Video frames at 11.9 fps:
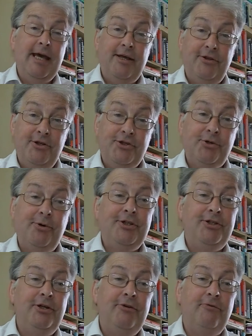This
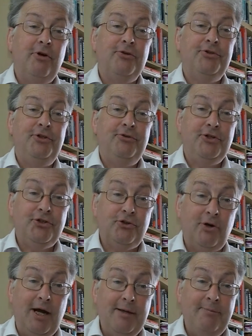question involves you
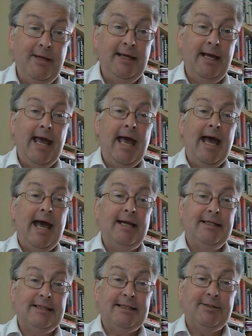describing
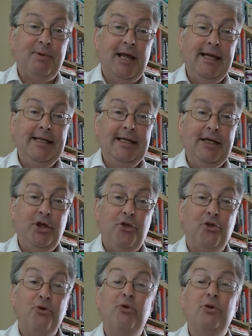and explaining
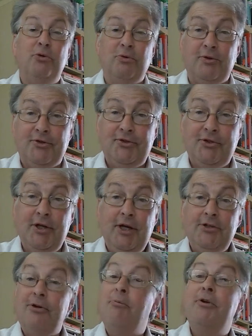the rules.
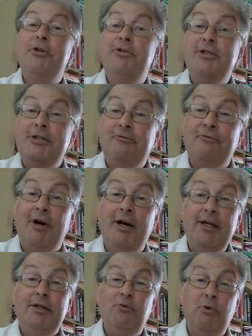So I want you to
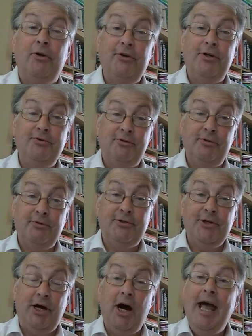define what those
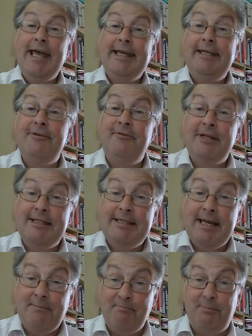rules are, give
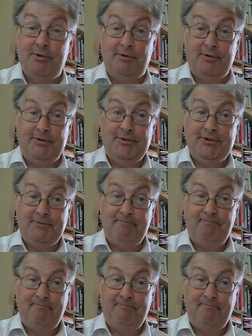examples.